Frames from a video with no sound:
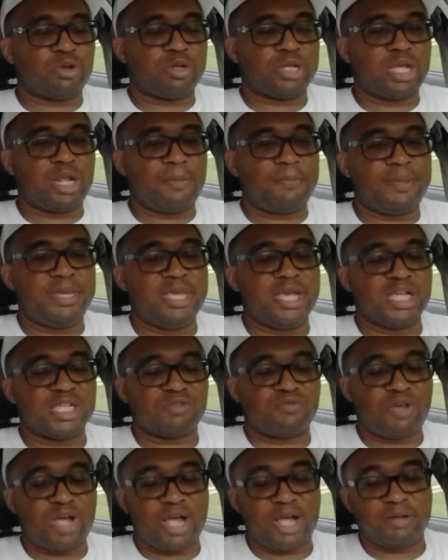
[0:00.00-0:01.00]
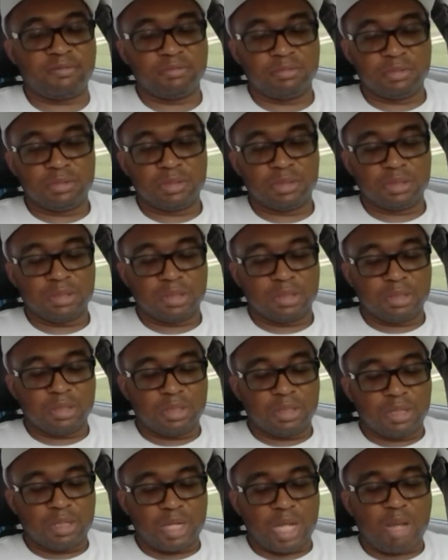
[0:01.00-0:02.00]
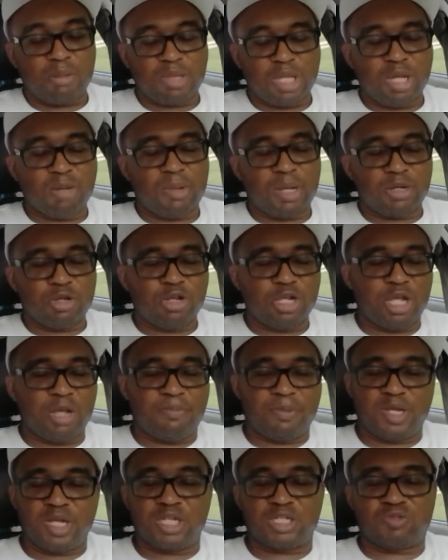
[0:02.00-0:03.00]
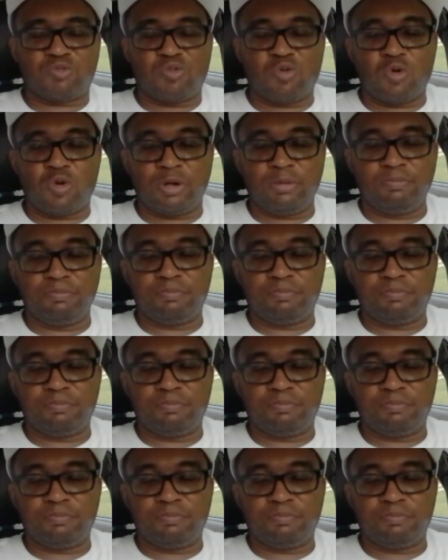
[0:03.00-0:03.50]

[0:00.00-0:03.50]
go get a PS5. I'm thinking about go get a PS4.